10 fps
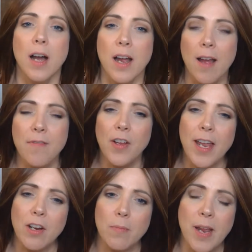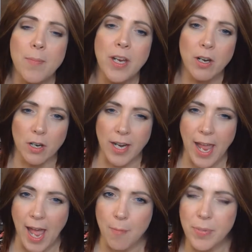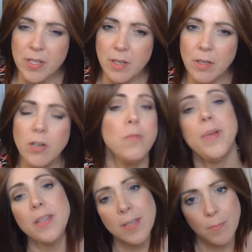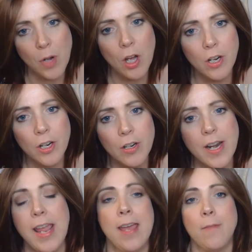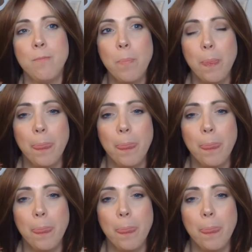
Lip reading: I feel like maybe her cap is a little bit smaller, and